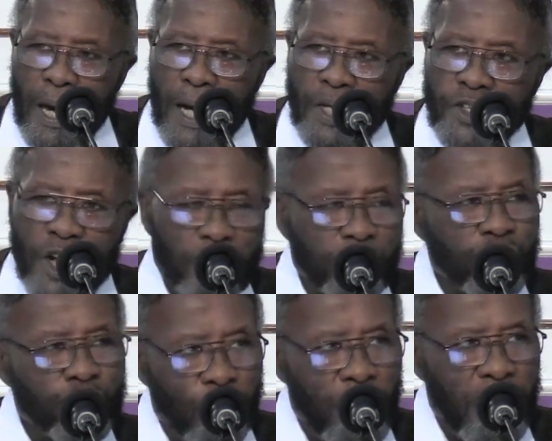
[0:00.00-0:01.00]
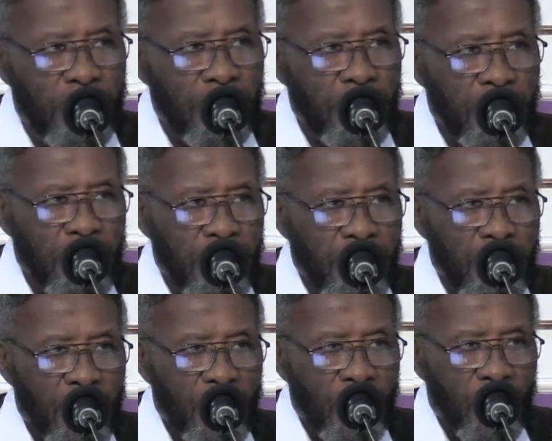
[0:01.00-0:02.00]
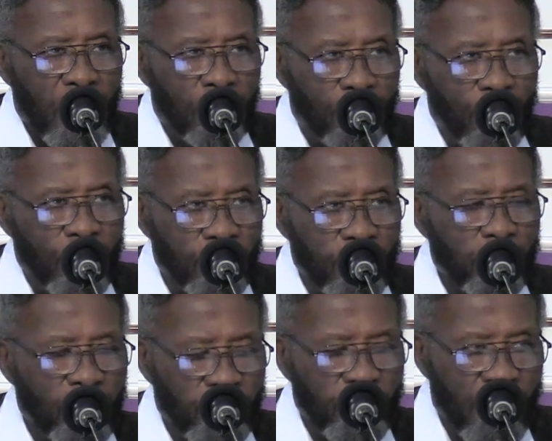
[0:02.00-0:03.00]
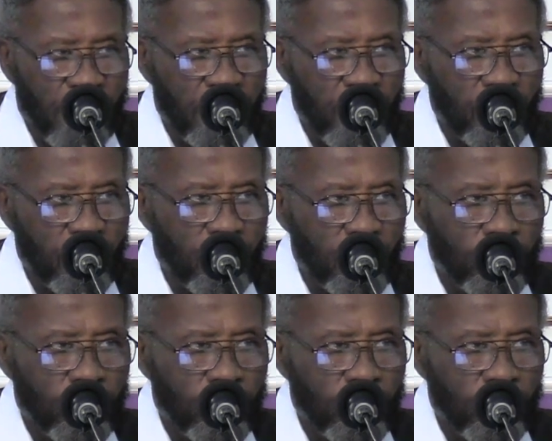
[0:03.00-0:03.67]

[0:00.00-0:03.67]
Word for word: Acts chapter 20, verse number 7.